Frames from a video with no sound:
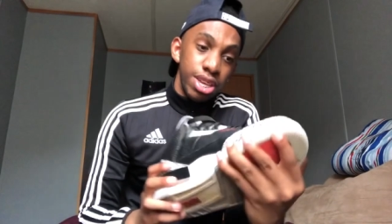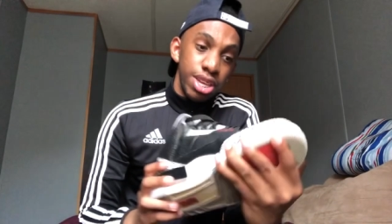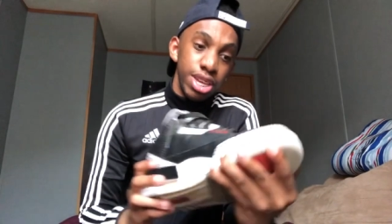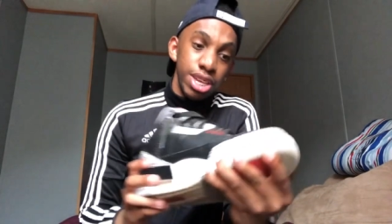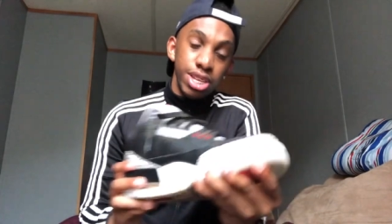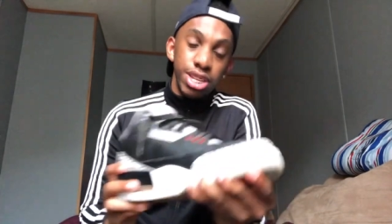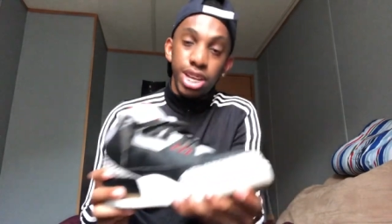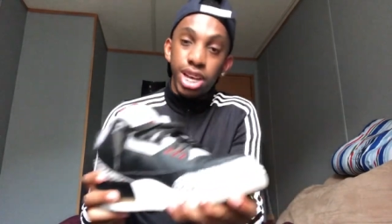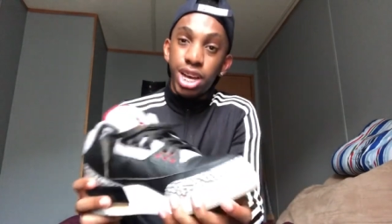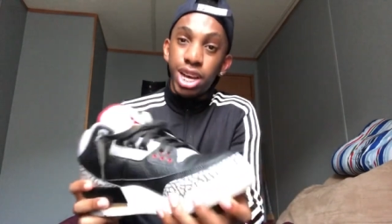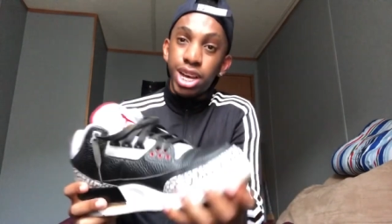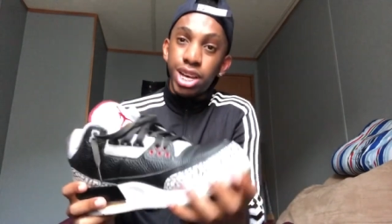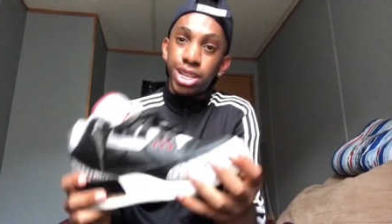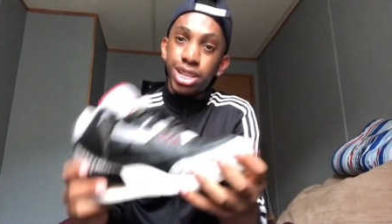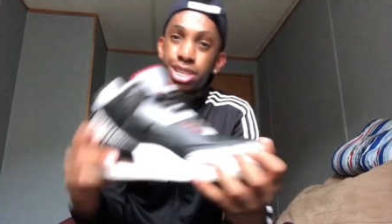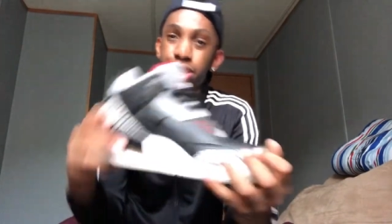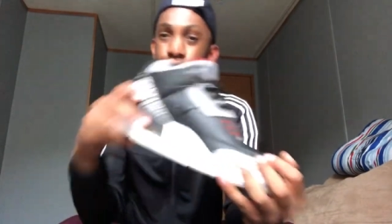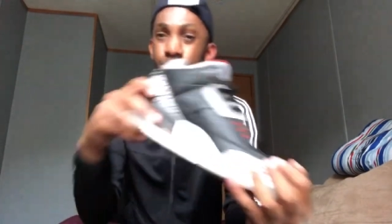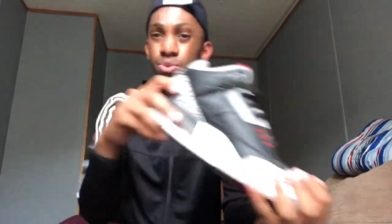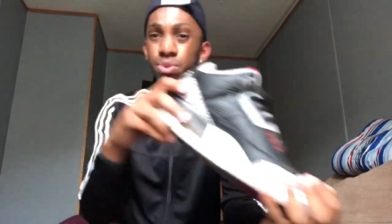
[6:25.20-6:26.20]
And I,
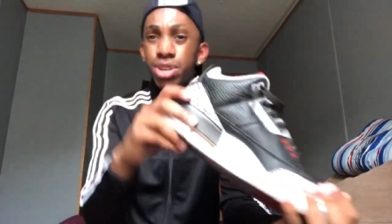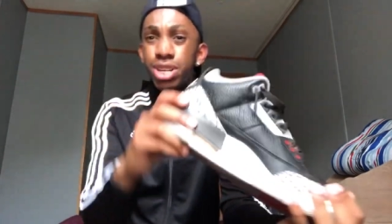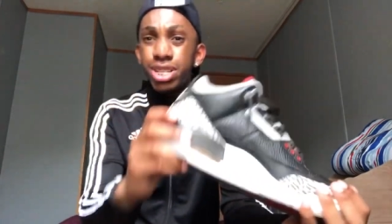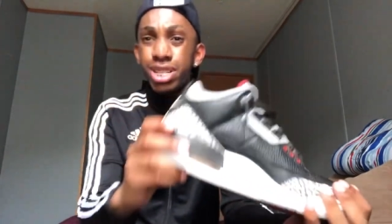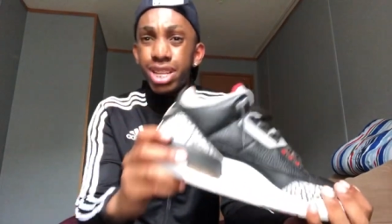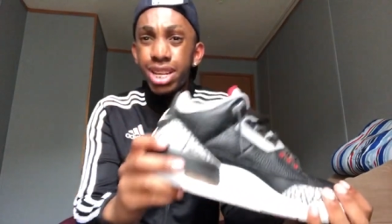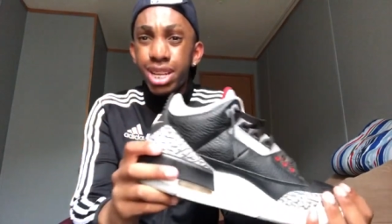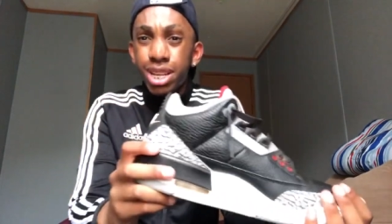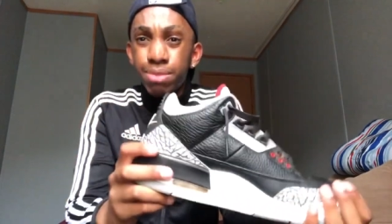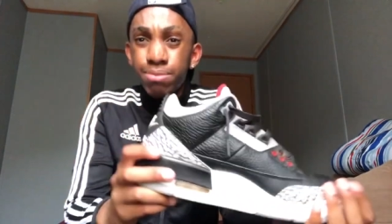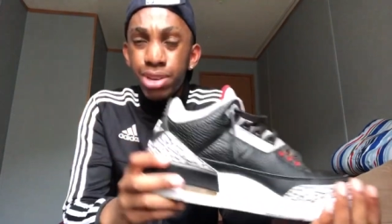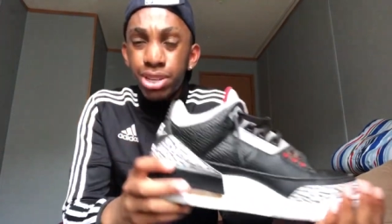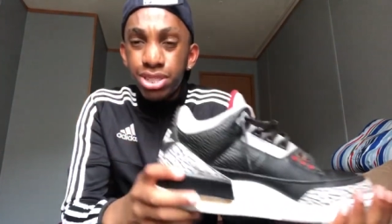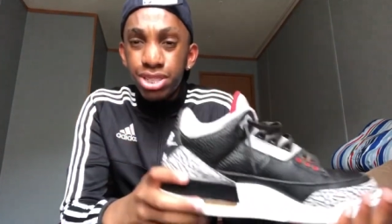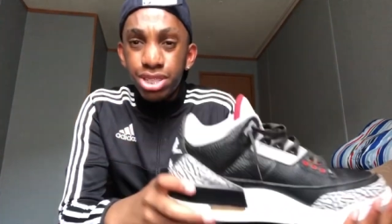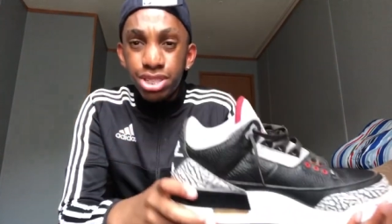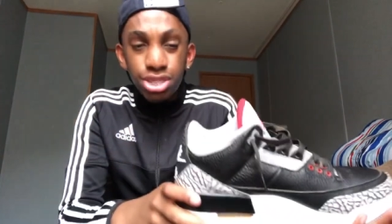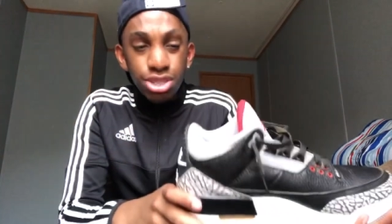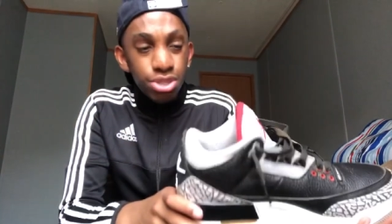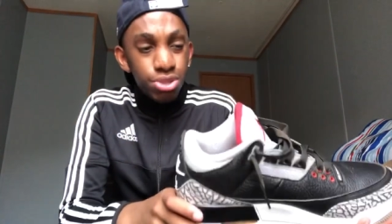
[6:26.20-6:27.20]
and the weird thing about
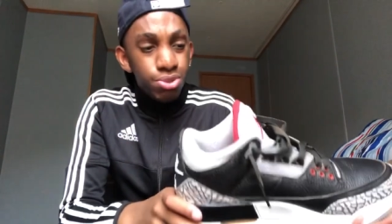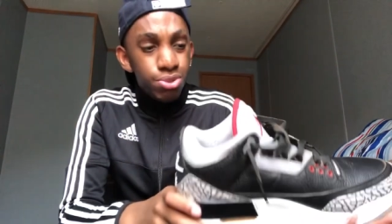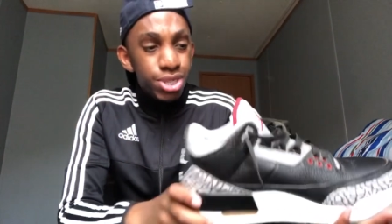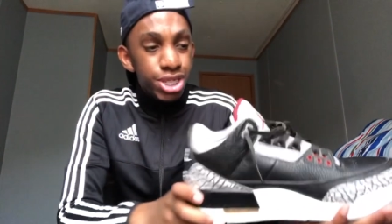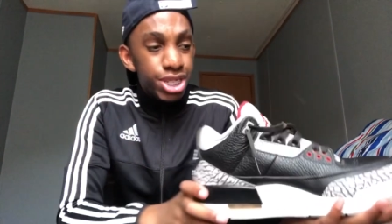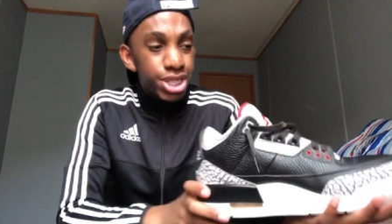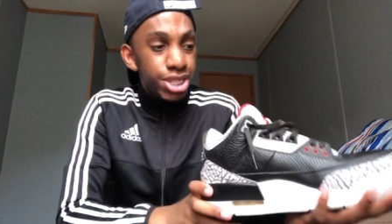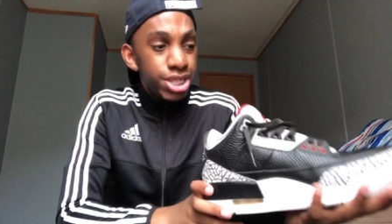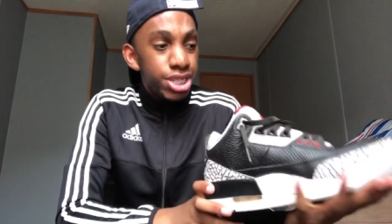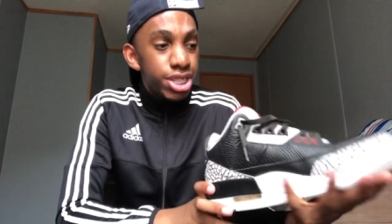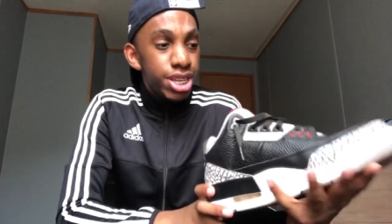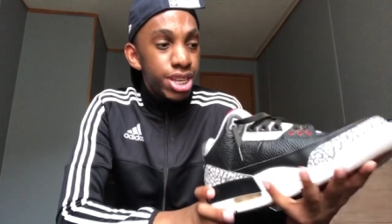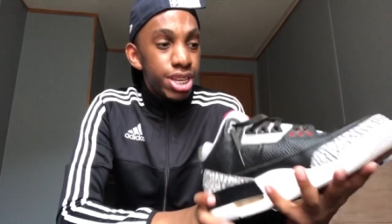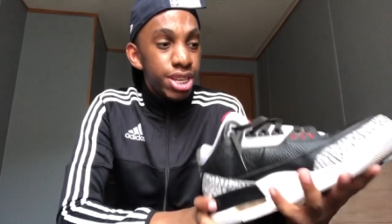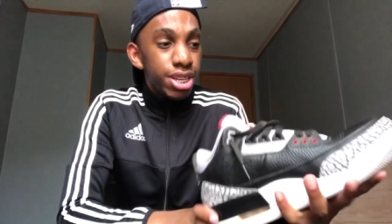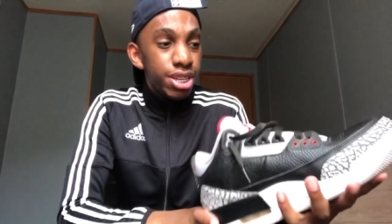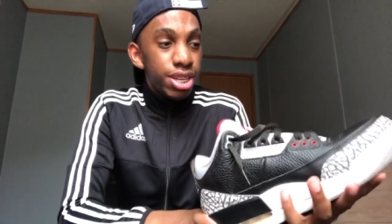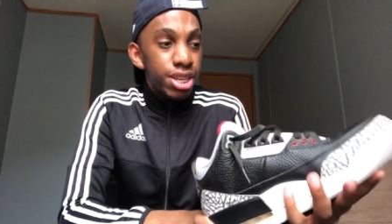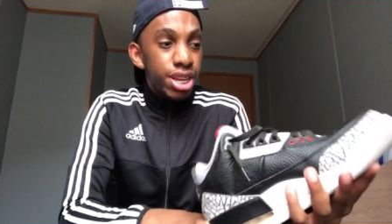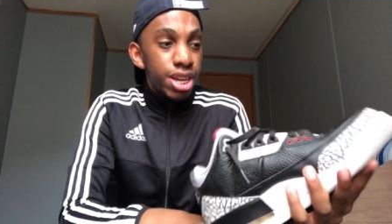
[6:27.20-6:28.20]
this shoe is
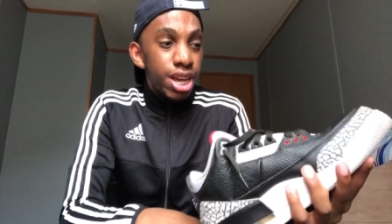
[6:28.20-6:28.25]
that